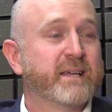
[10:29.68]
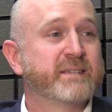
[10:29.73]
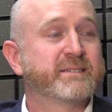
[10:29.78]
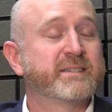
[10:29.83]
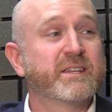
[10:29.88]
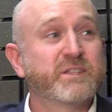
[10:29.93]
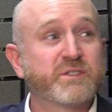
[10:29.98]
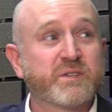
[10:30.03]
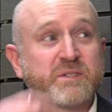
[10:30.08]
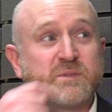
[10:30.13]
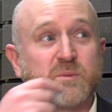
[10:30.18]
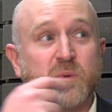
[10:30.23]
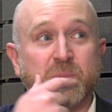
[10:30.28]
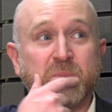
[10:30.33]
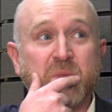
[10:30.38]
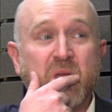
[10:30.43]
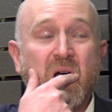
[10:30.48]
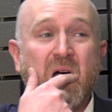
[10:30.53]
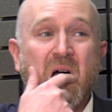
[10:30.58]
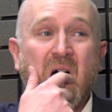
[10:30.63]
It's an interesting one.
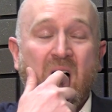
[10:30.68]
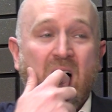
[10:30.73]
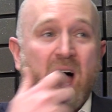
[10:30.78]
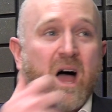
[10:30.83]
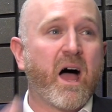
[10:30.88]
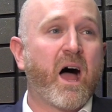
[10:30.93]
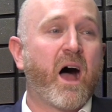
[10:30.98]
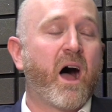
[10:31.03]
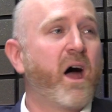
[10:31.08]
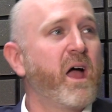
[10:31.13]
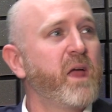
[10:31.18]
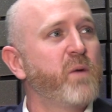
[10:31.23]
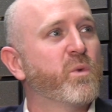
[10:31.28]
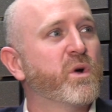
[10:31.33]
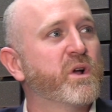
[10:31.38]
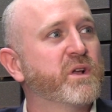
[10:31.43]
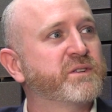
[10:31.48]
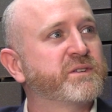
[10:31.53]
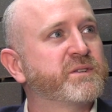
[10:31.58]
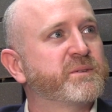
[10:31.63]
I
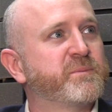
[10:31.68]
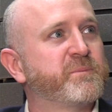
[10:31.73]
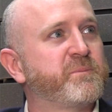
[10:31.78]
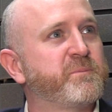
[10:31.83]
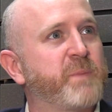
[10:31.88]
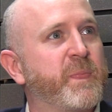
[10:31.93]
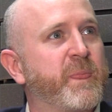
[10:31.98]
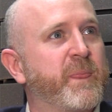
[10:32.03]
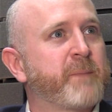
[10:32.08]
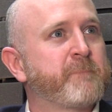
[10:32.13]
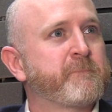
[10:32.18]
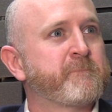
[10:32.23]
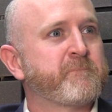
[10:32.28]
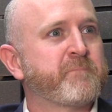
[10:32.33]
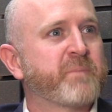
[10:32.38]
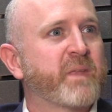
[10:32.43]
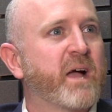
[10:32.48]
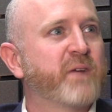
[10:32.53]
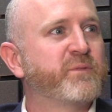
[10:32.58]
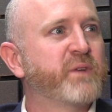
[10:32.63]

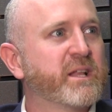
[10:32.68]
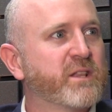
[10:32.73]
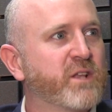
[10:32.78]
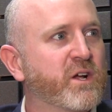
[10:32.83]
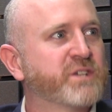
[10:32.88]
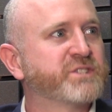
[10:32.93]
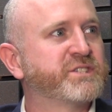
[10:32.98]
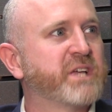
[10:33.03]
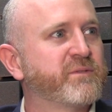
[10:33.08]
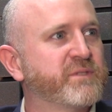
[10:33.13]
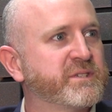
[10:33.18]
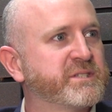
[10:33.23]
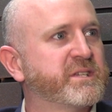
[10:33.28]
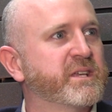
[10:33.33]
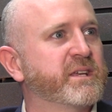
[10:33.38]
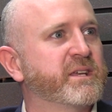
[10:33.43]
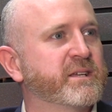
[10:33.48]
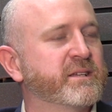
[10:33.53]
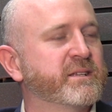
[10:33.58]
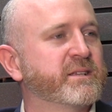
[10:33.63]
think
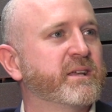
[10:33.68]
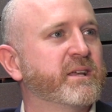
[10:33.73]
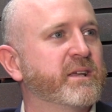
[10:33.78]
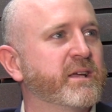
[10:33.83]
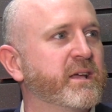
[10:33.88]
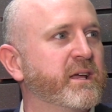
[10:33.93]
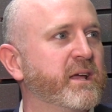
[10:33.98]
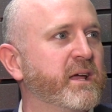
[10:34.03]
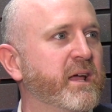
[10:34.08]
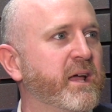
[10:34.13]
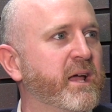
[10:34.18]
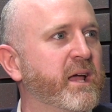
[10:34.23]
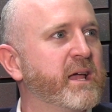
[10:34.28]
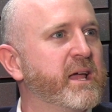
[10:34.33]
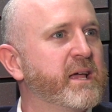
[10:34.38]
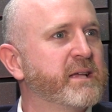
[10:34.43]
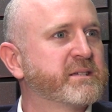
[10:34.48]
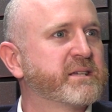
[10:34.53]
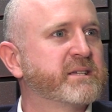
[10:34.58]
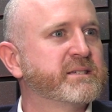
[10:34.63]
longevity,
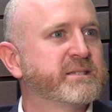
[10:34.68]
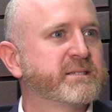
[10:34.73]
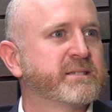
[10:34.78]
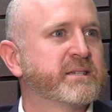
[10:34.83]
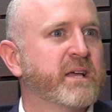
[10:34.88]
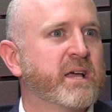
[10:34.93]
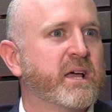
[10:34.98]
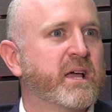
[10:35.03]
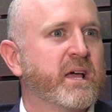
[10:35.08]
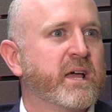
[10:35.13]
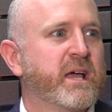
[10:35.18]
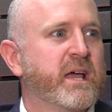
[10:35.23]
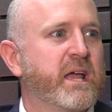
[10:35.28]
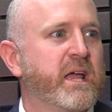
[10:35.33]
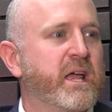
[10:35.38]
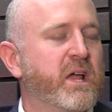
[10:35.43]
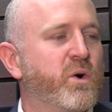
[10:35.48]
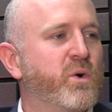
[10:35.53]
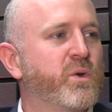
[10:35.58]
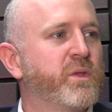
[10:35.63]
because
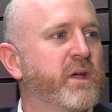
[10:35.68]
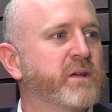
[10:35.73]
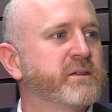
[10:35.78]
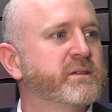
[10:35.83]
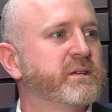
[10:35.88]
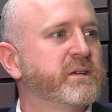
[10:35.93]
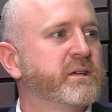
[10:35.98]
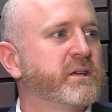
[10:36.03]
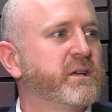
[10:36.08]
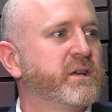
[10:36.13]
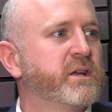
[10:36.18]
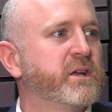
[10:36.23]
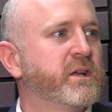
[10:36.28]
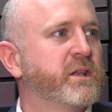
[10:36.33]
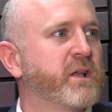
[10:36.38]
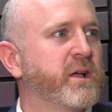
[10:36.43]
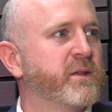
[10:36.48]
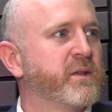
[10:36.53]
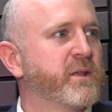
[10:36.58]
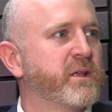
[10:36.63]
although
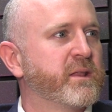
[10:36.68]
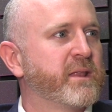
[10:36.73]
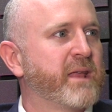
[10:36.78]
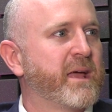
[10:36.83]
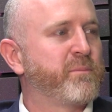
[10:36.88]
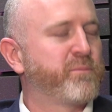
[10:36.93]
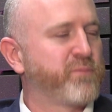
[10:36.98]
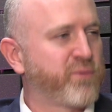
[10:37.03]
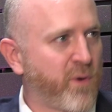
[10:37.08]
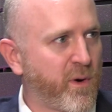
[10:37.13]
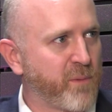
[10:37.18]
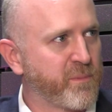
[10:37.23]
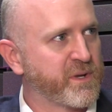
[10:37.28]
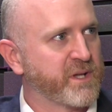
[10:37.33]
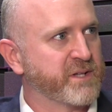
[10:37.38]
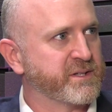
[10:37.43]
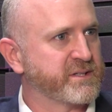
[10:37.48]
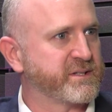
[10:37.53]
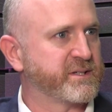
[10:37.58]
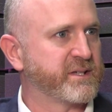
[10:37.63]
their
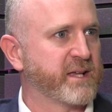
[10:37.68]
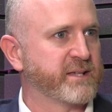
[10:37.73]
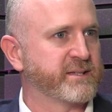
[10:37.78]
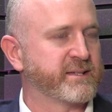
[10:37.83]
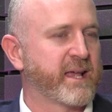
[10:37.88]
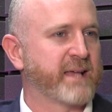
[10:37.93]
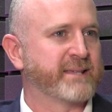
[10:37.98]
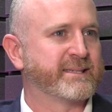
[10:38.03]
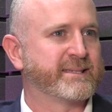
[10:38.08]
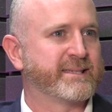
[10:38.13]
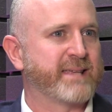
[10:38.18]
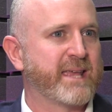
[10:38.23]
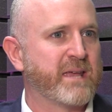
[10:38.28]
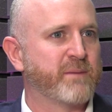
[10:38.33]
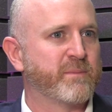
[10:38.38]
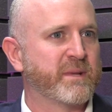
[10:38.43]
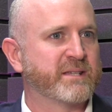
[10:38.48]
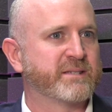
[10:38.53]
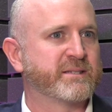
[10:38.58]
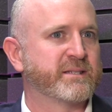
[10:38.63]
prominence has
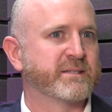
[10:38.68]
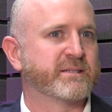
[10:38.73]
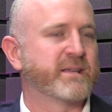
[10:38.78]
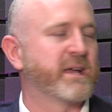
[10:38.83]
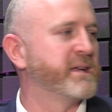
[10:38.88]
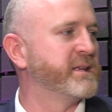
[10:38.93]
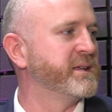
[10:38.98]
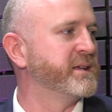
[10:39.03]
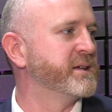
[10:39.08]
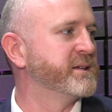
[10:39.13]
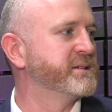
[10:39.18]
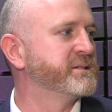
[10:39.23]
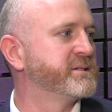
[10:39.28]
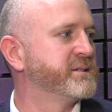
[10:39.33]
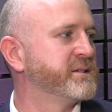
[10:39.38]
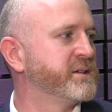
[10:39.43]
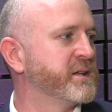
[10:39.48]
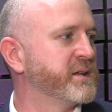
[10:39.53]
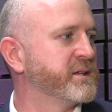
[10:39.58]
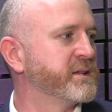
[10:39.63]
seemed
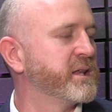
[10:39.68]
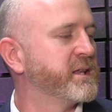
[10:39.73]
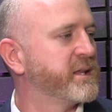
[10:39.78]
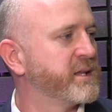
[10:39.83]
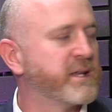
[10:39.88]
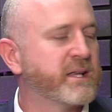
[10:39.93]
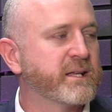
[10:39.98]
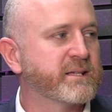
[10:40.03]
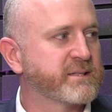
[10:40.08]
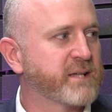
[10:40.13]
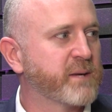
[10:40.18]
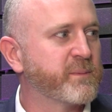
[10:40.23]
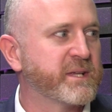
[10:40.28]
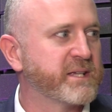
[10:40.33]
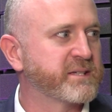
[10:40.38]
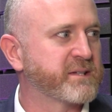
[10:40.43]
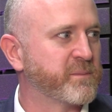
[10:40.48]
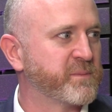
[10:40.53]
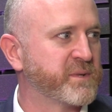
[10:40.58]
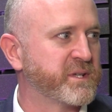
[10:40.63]
instantaneous, some of
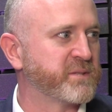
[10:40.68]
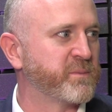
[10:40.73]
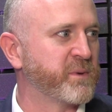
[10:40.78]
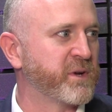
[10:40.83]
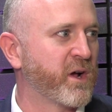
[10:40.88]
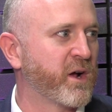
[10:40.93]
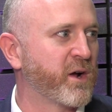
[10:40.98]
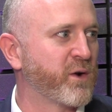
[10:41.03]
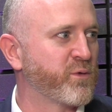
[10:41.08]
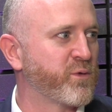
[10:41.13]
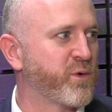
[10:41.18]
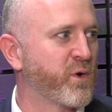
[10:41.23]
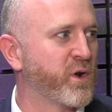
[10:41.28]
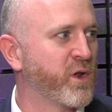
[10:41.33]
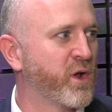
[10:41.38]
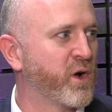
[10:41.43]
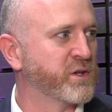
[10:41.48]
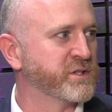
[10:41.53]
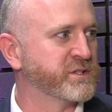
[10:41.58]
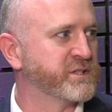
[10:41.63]
these companies have been going for a
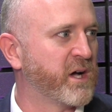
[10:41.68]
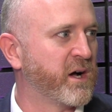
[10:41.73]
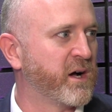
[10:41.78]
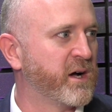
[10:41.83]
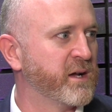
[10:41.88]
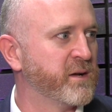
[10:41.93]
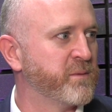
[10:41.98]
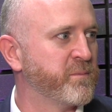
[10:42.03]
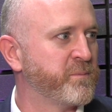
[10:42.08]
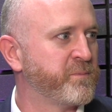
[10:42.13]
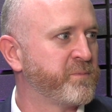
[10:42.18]
long time.